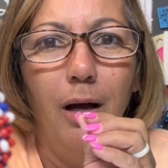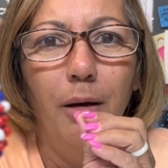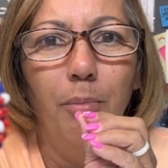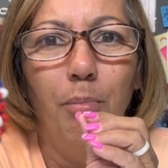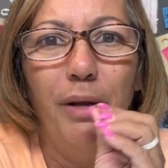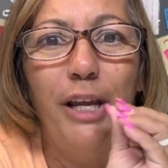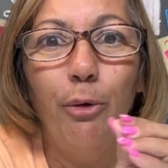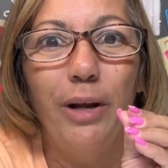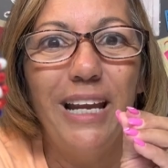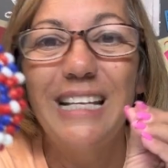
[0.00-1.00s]
um,
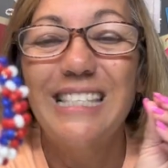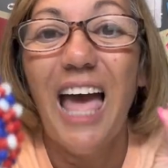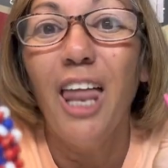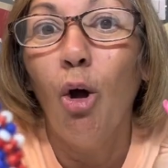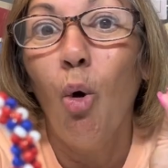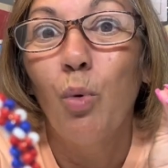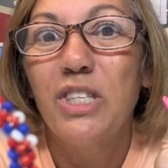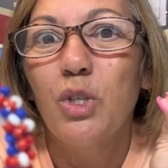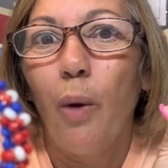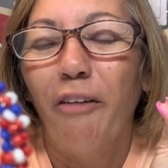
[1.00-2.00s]
earrings at all
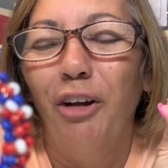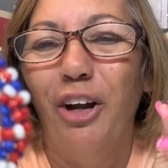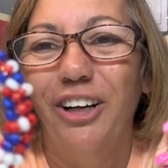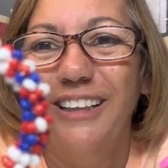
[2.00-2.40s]
whatsoever.